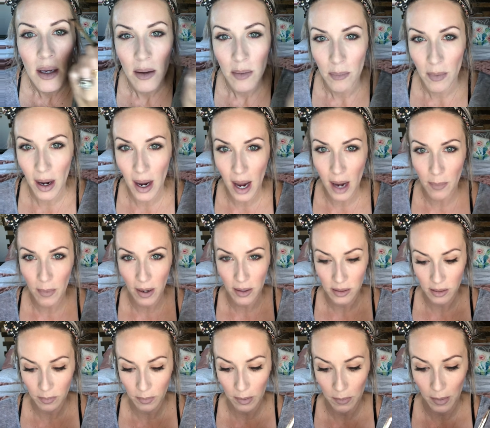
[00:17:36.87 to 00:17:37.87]
My eyebrows
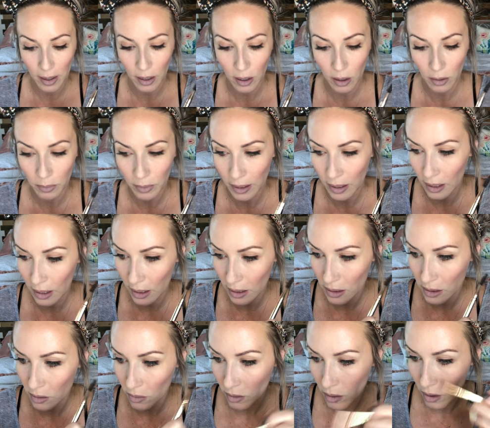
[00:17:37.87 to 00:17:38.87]
have been microbladed,
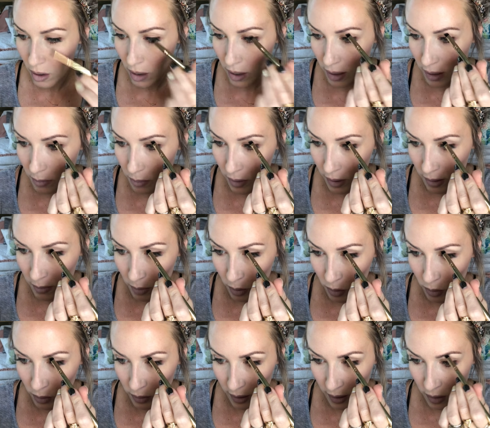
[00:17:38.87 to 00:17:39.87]
so they're already pretty
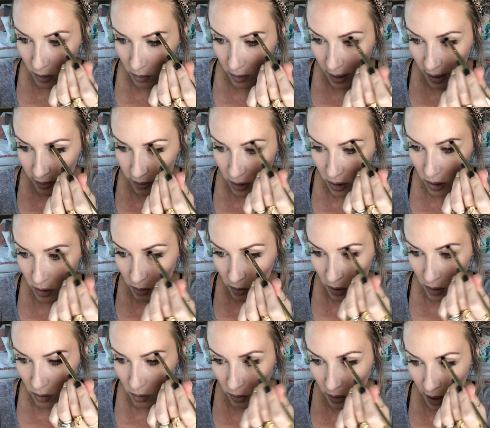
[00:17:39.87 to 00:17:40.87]
bold. I don't have to do a
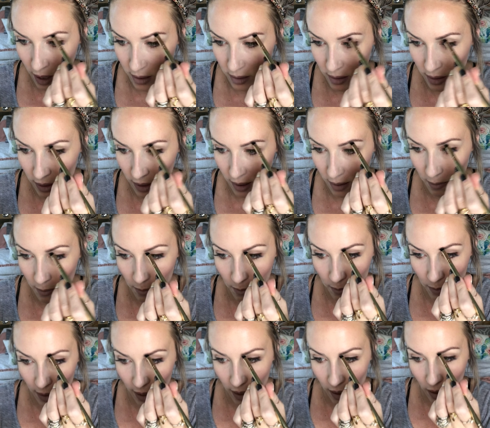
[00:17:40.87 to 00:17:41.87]
whole lot to them,
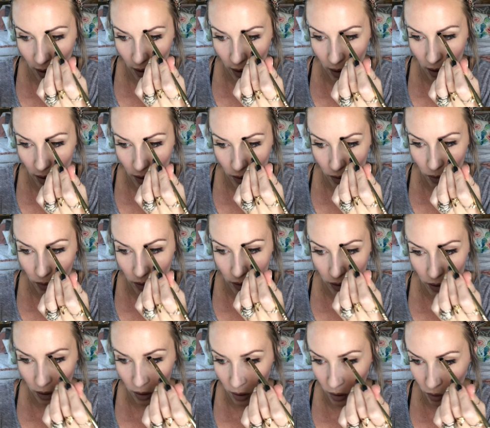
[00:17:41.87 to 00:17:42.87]
but our contours
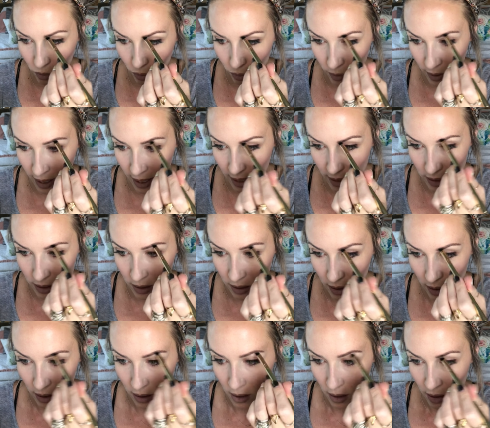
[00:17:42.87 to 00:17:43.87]
are great
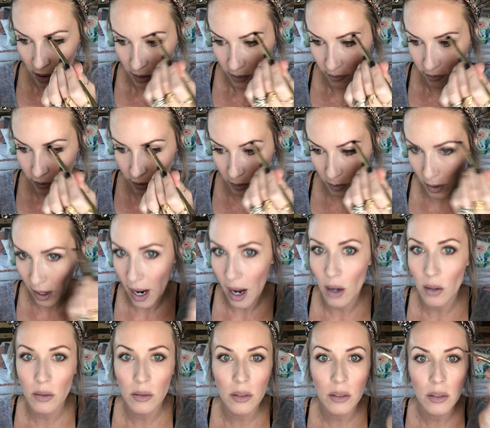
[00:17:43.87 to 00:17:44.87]
for
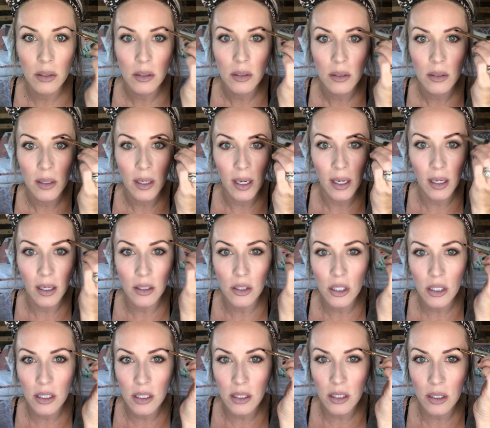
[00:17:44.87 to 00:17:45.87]
brows, like
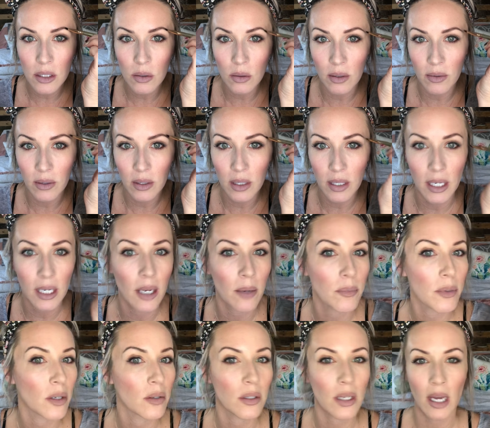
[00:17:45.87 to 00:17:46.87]
just to sort of clean up
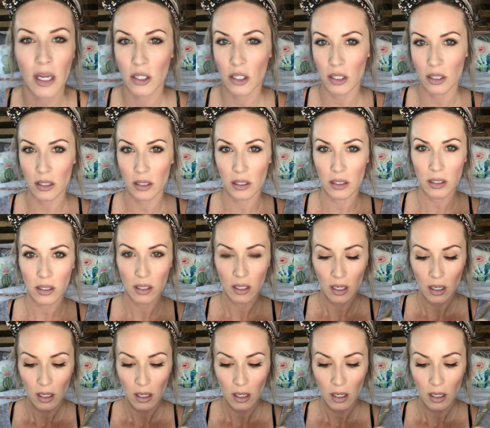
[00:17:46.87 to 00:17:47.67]
those edges.